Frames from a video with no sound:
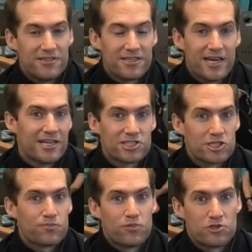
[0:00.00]
You can't
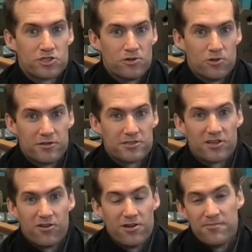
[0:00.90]
just push it all the
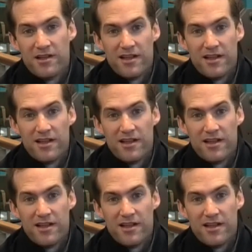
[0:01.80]
time.